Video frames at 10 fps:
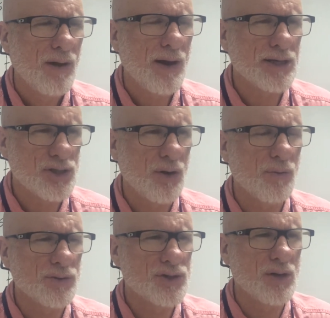All right,
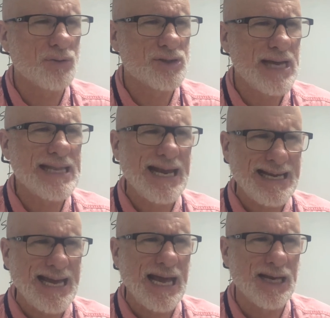so say that
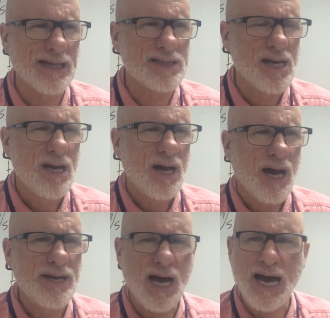again.
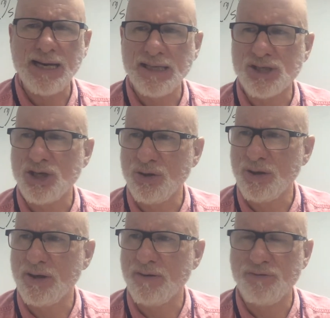A knot is a
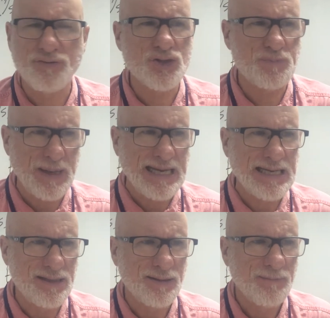unit of
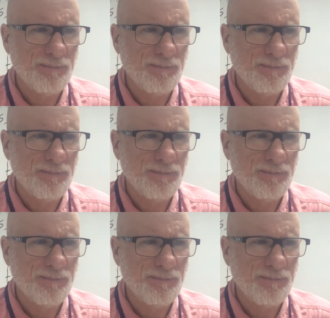speed.